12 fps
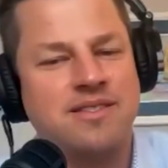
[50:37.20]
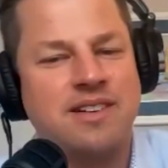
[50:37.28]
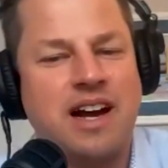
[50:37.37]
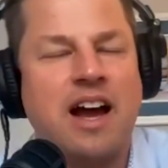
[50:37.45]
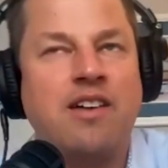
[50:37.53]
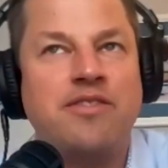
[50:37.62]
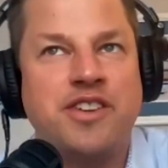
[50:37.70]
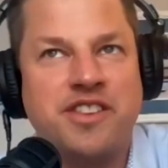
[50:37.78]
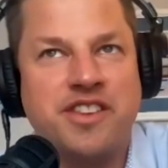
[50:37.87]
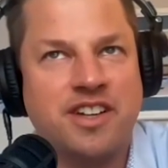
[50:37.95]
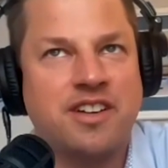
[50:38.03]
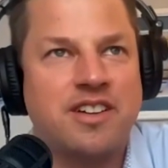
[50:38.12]
often
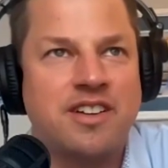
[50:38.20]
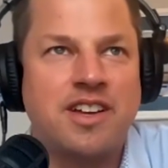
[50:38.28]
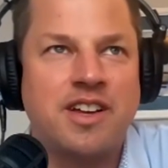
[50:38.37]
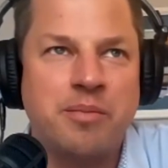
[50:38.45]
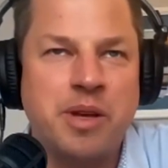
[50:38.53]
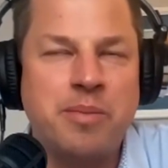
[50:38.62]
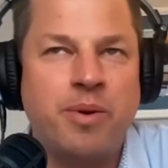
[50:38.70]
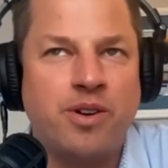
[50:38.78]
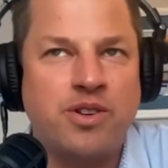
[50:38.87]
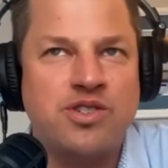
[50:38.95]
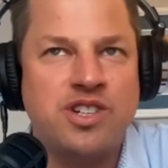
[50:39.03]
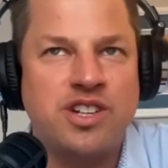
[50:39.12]
think people are
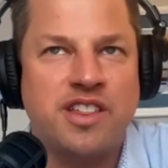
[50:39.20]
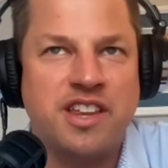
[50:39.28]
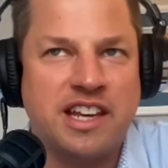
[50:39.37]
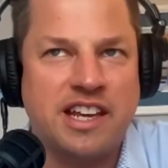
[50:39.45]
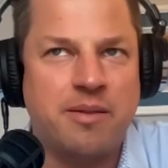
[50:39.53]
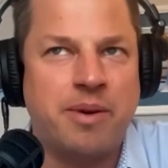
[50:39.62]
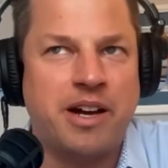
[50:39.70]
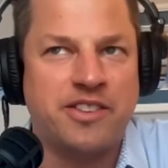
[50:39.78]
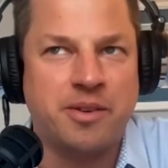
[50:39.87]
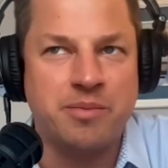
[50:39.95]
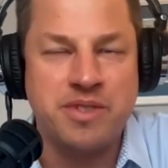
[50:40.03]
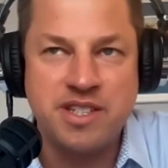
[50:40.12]
usually thinking about
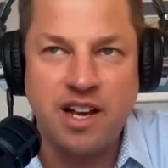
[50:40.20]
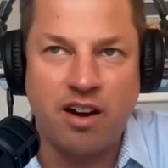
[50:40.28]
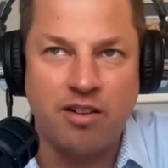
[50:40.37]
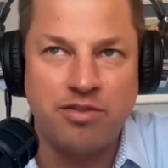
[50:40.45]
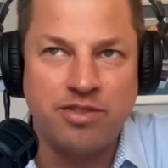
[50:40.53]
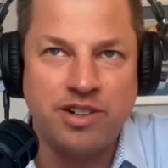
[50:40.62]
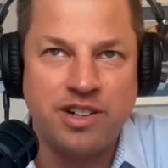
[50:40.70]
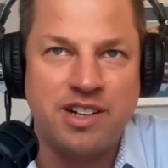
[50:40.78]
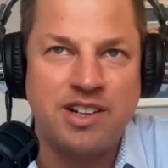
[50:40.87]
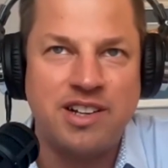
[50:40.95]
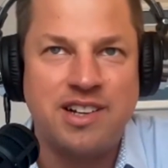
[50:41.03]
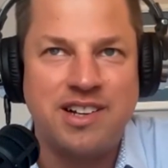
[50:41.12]
themselves
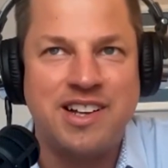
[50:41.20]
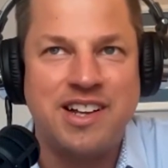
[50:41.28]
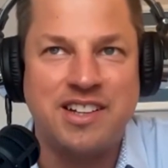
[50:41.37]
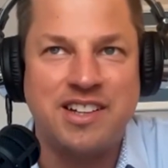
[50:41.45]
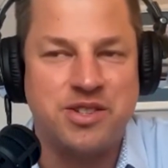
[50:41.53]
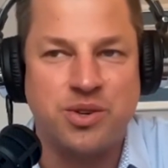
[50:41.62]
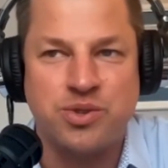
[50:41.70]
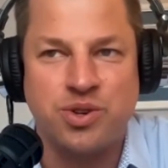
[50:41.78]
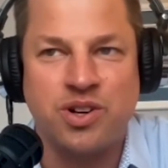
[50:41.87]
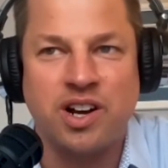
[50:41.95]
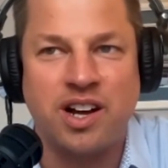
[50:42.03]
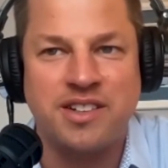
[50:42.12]
in social
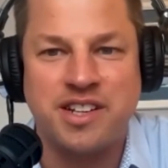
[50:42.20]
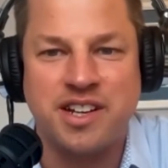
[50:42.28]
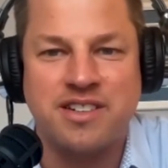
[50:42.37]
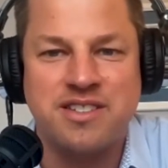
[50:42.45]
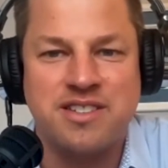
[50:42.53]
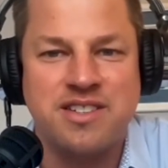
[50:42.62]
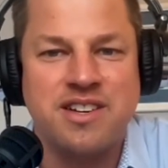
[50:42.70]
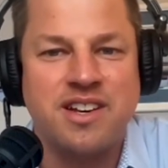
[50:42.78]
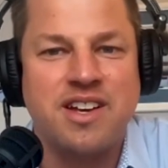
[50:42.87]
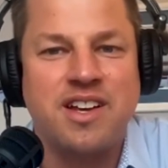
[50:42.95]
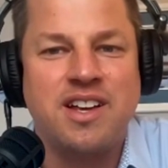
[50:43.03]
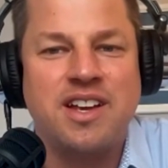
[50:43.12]
contexts,
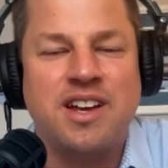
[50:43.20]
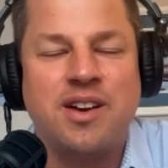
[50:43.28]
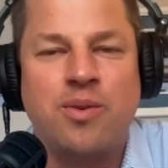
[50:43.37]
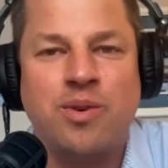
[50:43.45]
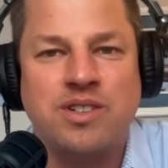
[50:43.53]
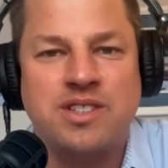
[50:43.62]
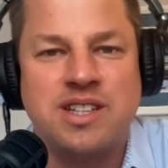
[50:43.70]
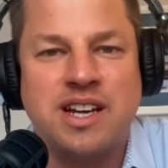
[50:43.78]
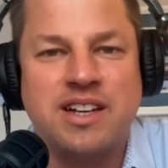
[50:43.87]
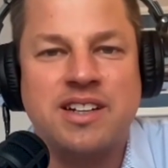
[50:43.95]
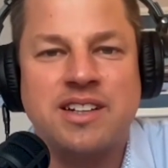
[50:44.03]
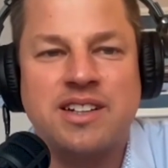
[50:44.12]
where it's
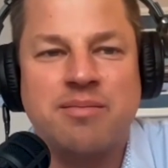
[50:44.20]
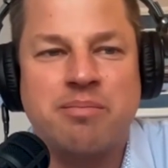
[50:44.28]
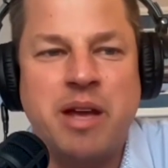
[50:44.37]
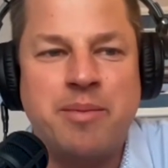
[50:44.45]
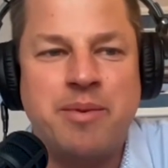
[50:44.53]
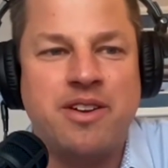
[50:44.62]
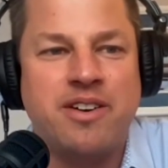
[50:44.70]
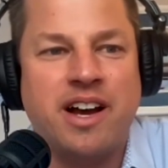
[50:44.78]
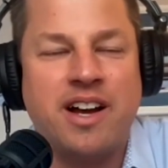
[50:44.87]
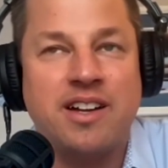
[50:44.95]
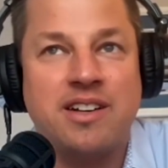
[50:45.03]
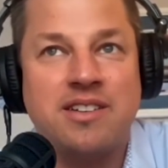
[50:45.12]
like maybe they're
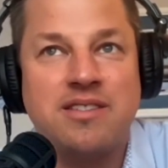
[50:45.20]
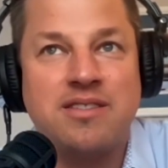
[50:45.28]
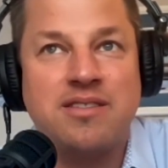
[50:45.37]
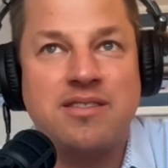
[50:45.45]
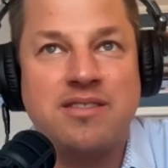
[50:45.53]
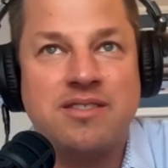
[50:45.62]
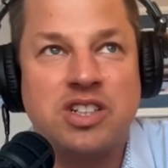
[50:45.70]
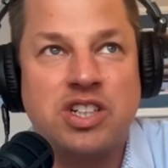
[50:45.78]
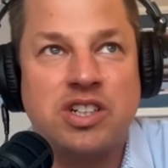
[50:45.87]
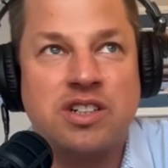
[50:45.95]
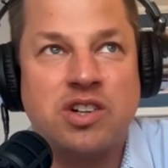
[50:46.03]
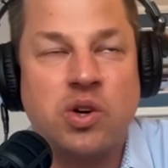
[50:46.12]
not
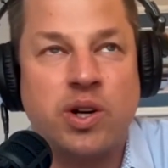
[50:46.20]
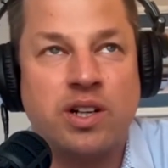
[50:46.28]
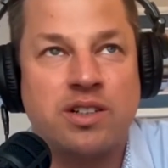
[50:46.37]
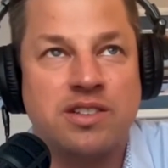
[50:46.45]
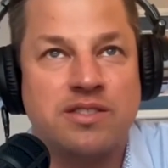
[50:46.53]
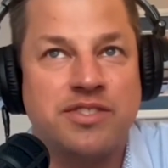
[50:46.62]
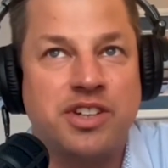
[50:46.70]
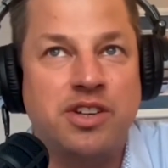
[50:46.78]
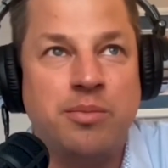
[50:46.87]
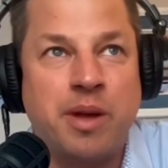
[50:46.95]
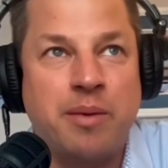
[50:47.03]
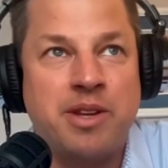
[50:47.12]
critical of
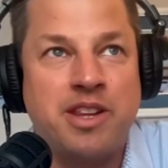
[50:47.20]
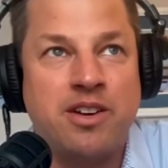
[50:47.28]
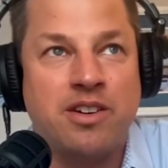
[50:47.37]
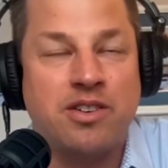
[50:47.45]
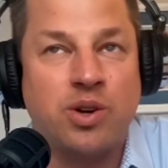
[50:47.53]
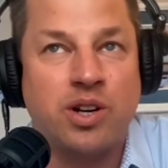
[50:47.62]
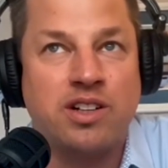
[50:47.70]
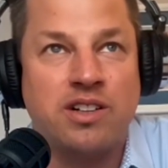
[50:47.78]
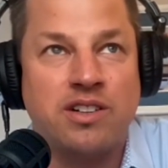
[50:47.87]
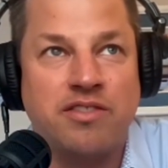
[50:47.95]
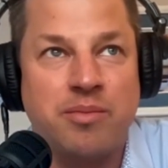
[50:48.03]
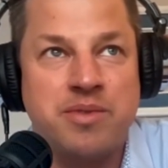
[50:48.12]
you, maybe they're critical
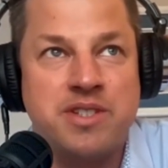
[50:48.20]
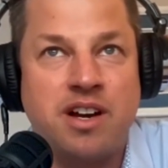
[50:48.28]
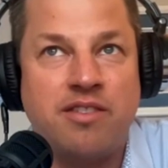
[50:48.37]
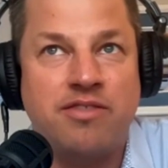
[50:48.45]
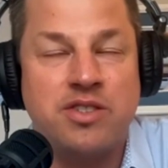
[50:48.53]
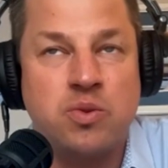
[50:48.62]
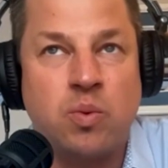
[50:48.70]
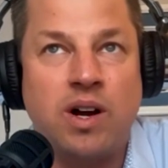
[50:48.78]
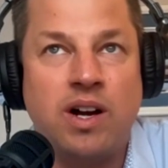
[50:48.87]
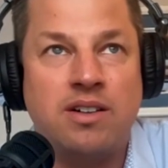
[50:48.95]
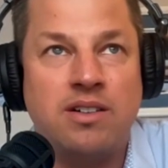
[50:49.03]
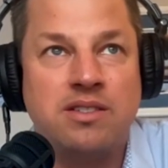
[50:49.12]
of themselves as
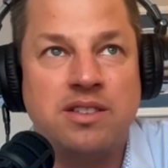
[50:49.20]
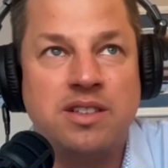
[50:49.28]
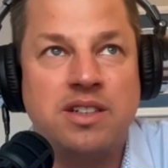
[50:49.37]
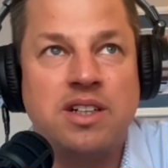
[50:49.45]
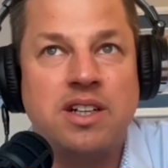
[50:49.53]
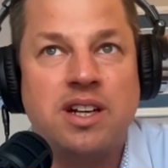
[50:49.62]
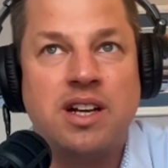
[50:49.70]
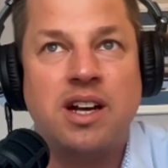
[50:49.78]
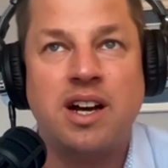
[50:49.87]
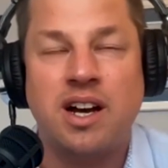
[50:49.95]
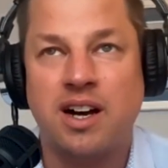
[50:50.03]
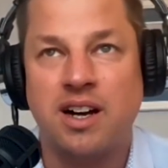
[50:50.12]
well.
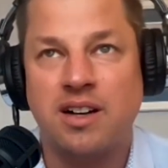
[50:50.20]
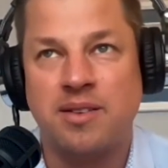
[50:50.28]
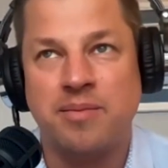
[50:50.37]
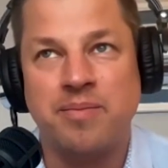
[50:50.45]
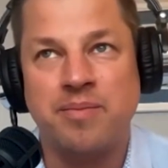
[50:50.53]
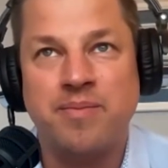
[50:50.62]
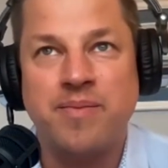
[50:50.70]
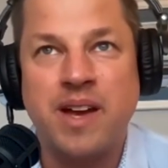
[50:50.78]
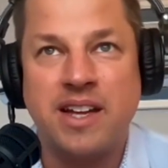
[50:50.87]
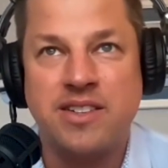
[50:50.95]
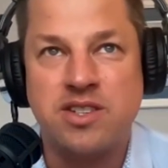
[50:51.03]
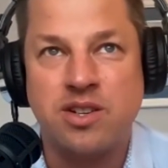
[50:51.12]
And
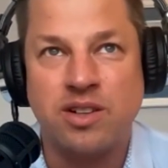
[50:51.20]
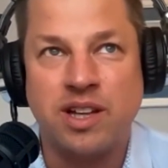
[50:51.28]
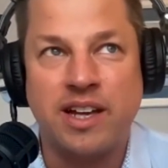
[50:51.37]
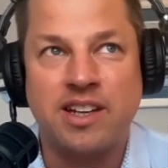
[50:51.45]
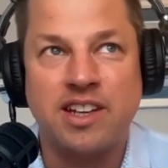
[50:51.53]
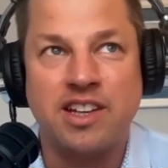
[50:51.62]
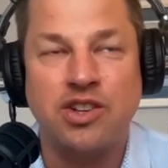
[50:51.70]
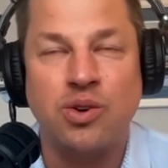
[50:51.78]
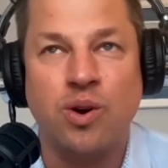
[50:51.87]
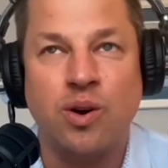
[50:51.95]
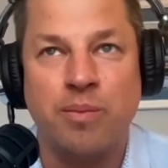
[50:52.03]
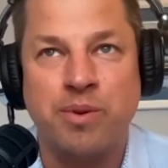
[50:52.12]
so like
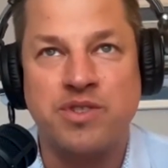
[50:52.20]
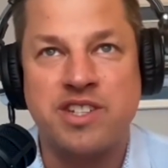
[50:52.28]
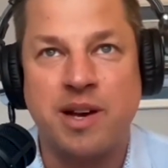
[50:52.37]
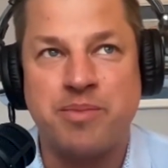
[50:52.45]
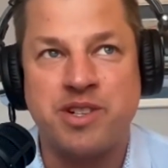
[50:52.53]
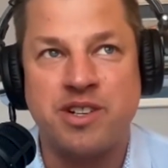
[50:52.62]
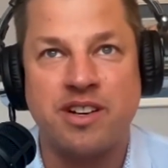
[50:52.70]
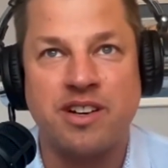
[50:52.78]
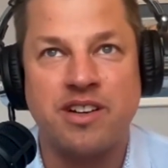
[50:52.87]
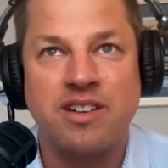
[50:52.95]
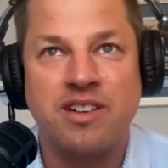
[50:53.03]
your perception